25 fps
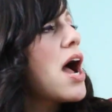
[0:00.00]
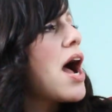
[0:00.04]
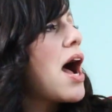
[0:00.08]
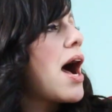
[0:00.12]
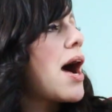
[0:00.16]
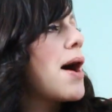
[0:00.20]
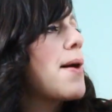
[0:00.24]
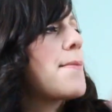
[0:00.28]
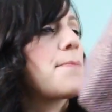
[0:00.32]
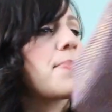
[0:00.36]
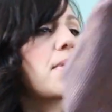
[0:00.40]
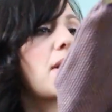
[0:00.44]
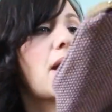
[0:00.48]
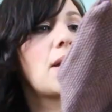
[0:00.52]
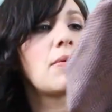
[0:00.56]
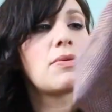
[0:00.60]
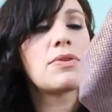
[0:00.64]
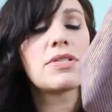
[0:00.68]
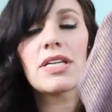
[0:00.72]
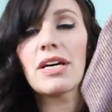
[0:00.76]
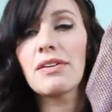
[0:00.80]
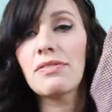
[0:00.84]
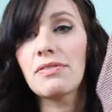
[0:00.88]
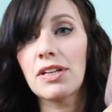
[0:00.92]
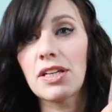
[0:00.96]
but I would
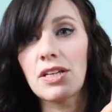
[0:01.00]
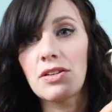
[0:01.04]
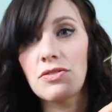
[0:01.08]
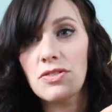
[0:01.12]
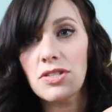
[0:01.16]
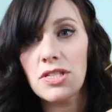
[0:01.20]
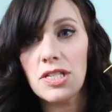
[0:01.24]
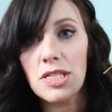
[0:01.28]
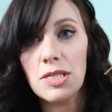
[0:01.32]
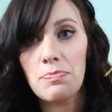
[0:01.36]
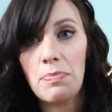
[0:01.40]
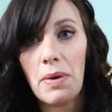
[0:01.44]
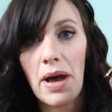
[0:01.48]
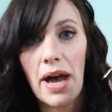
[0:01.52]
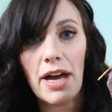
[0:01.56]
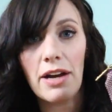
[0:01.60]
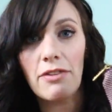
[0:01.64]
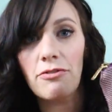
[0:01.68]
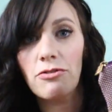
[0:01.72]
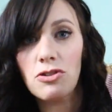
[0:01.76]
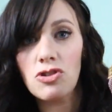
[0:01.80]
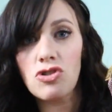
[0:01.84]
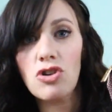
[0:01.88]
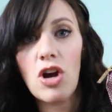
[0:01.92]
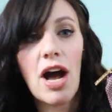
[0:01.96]
definitely use this bag
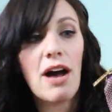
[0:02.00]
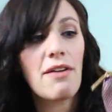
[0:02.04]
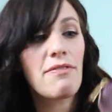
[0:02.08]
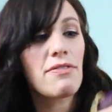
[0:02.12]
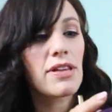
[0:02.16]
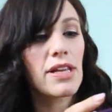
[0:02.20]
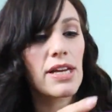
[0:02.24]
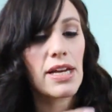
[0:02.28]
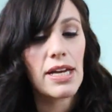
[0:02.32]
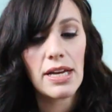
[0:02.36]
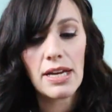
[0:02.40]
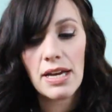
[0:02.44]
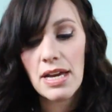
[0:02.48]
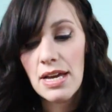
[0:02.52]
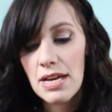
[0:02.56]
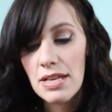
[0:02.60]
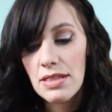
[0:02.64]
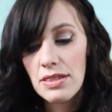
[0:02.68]
for traveling.